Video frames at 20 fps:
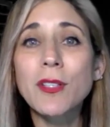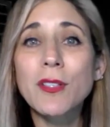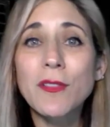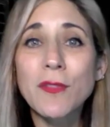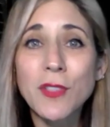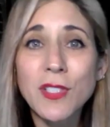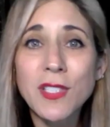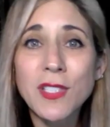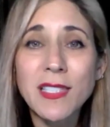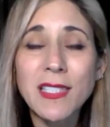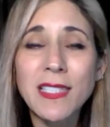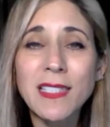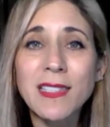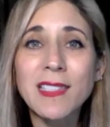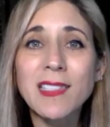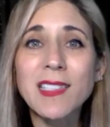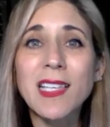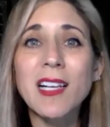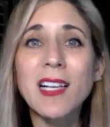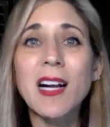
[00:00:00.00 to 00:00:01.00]
University in
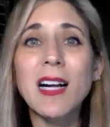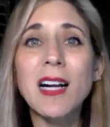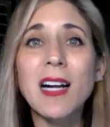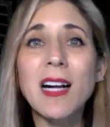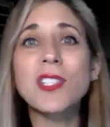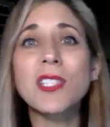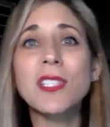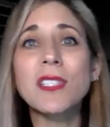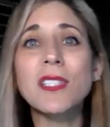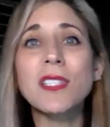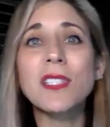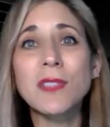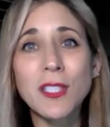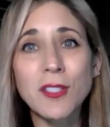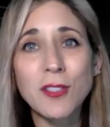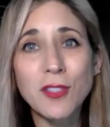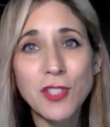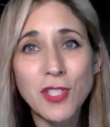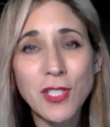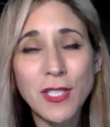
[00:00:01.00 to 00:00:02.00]
the psychology of
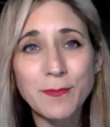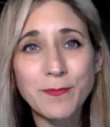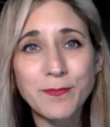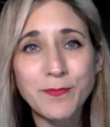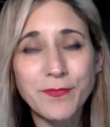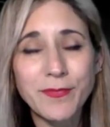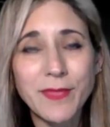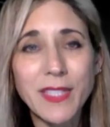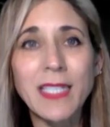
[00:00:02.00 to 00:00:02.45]
leadership,